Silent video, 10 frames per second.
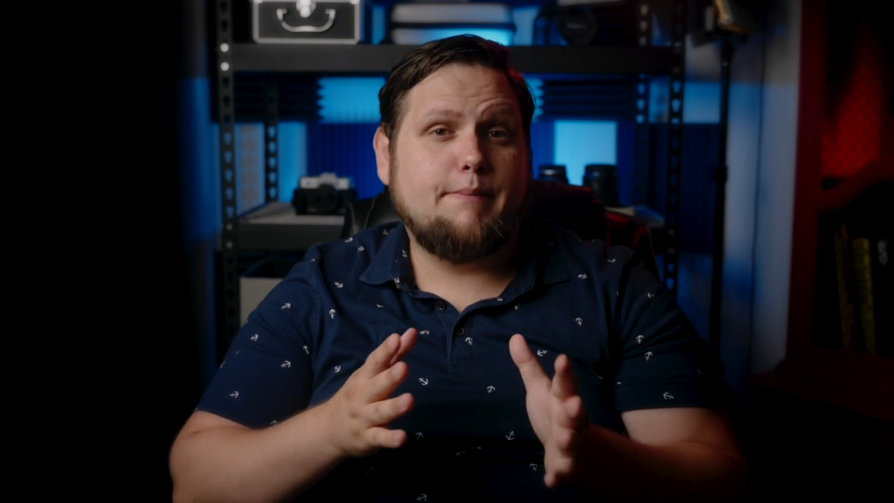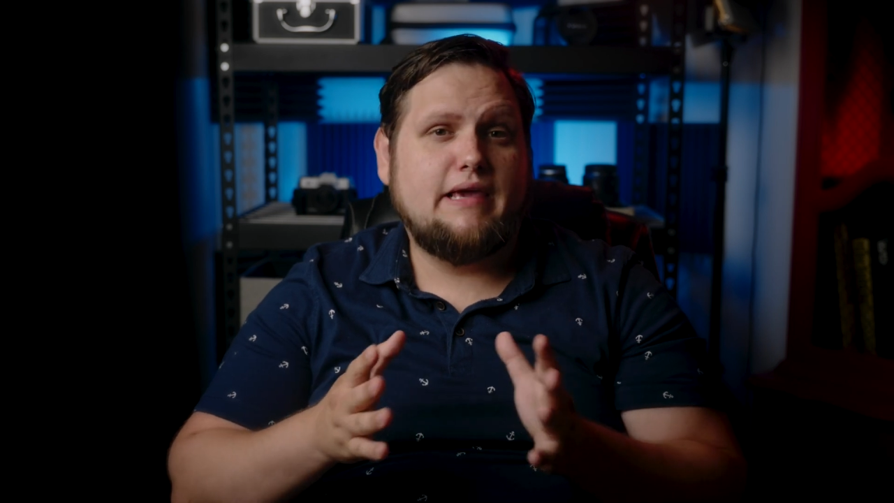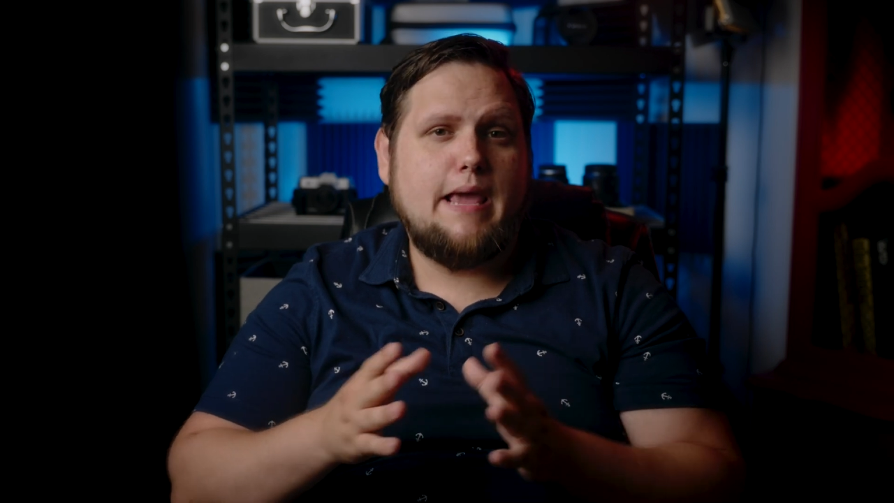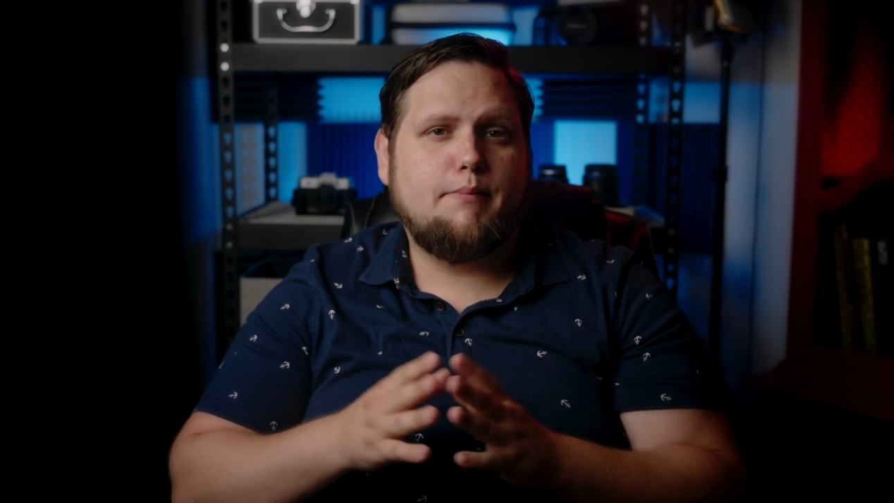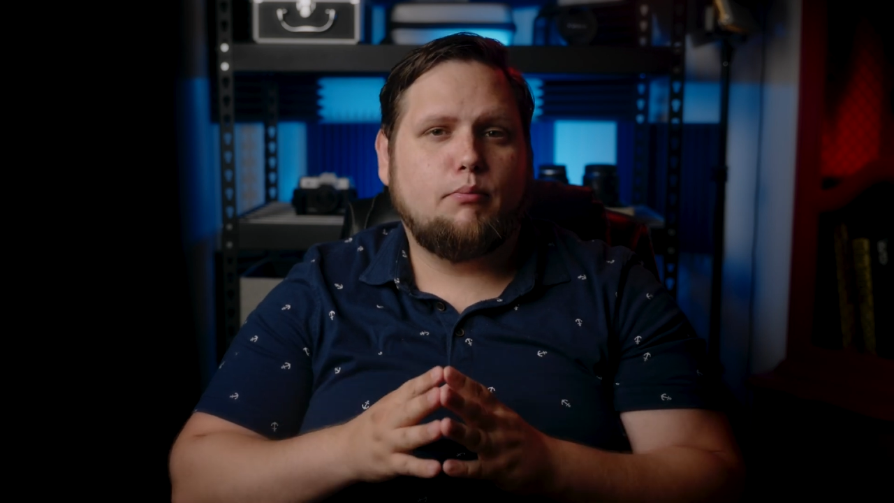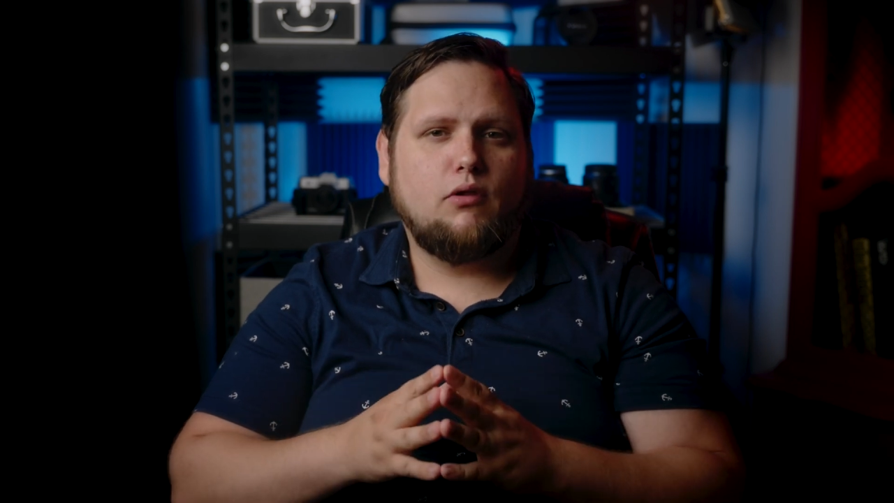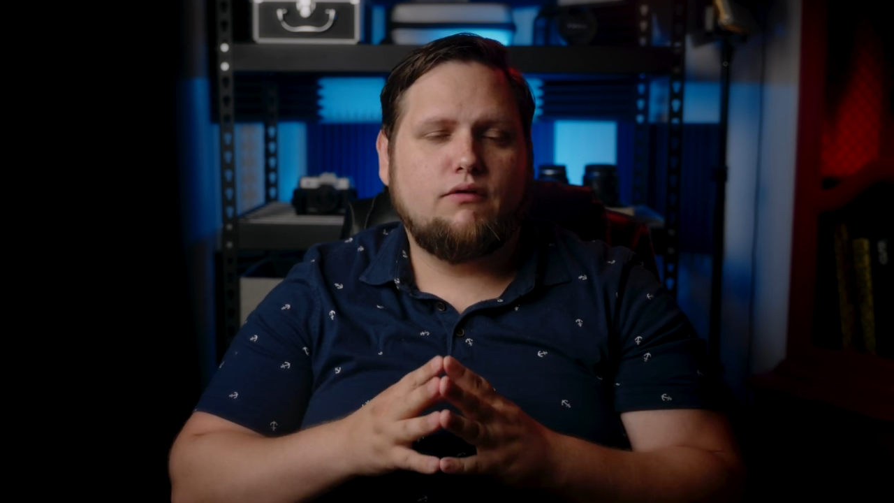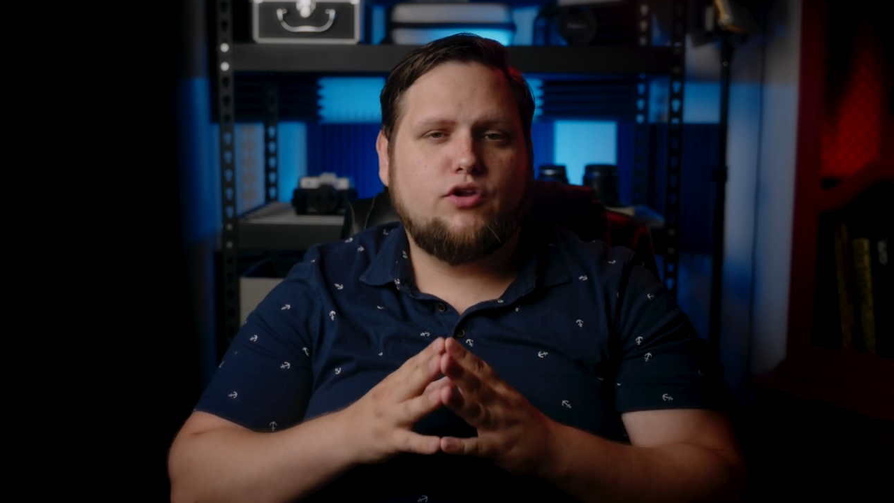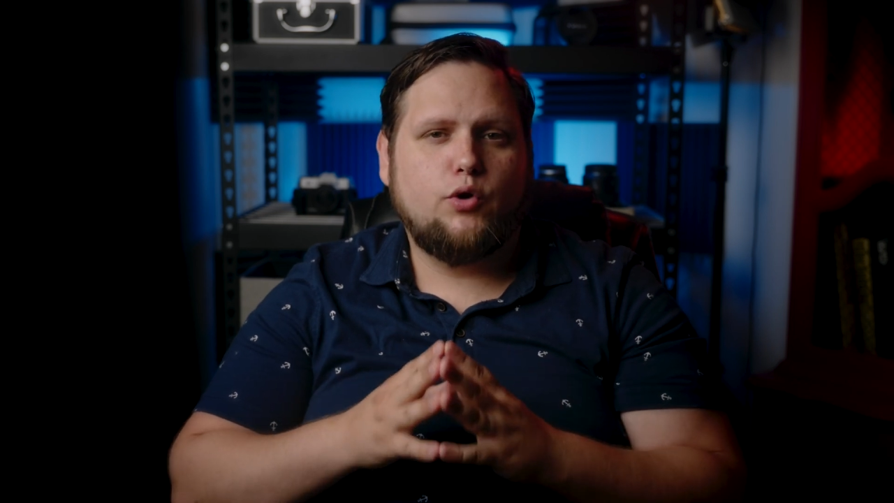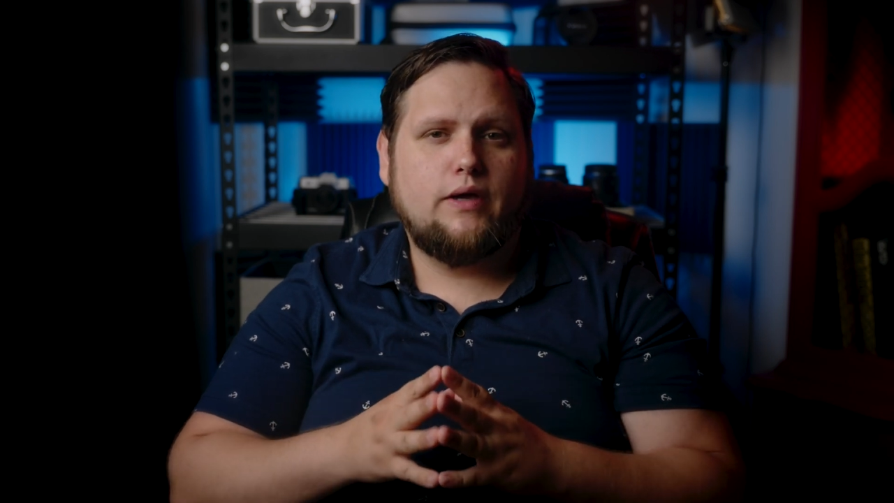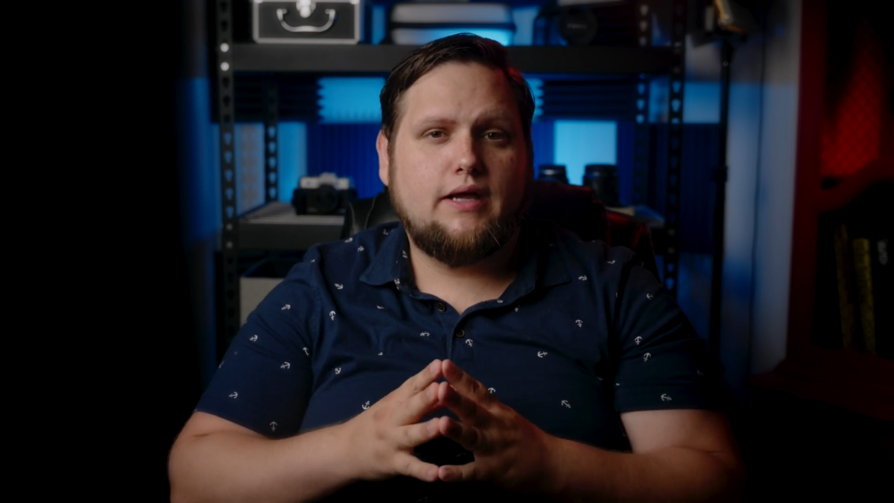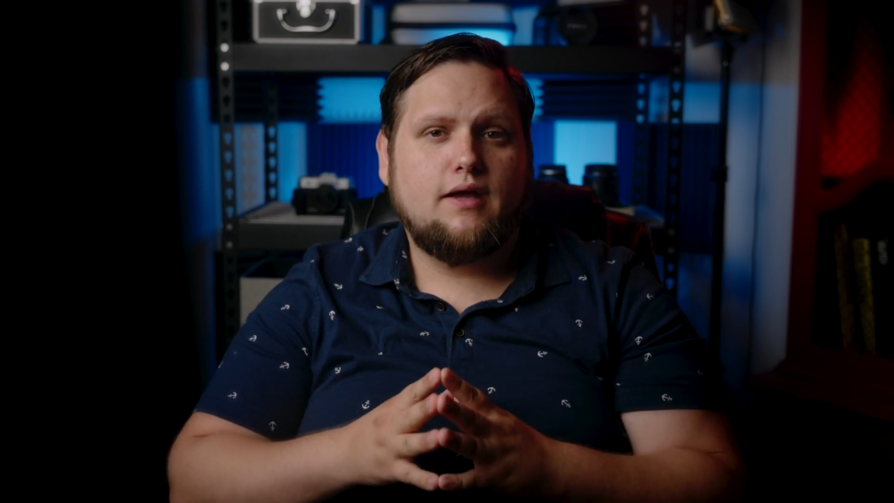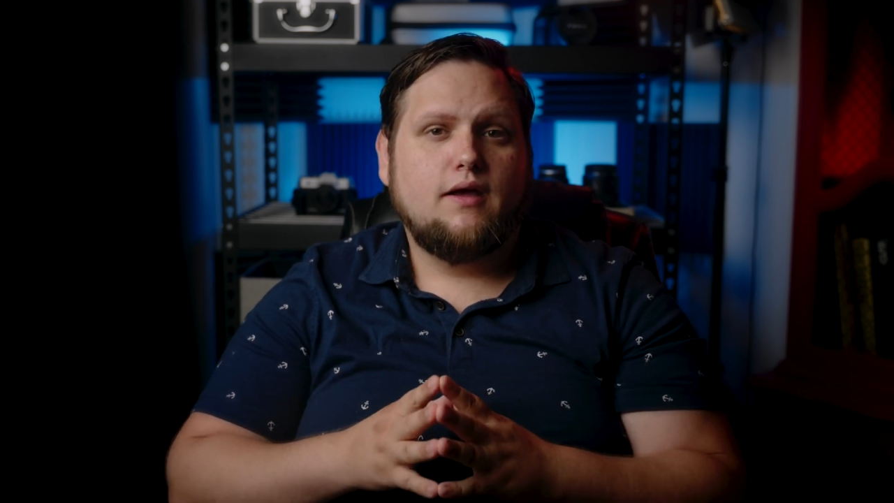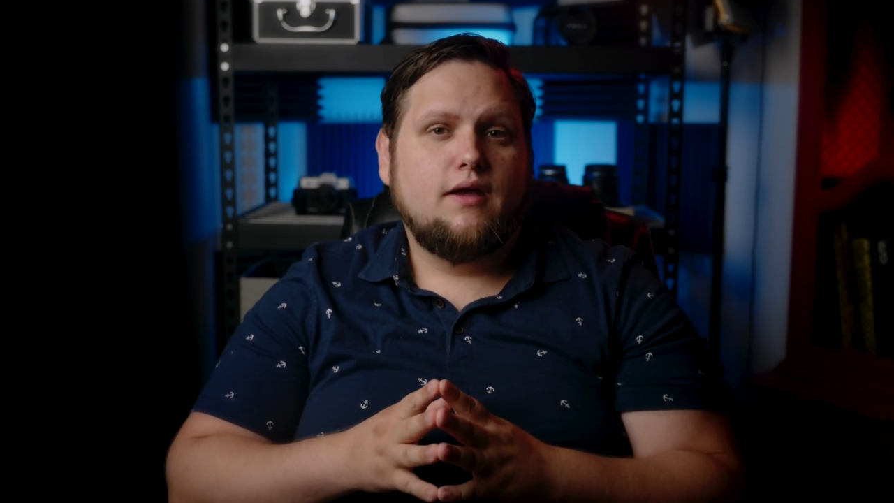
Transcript: be capable of doing?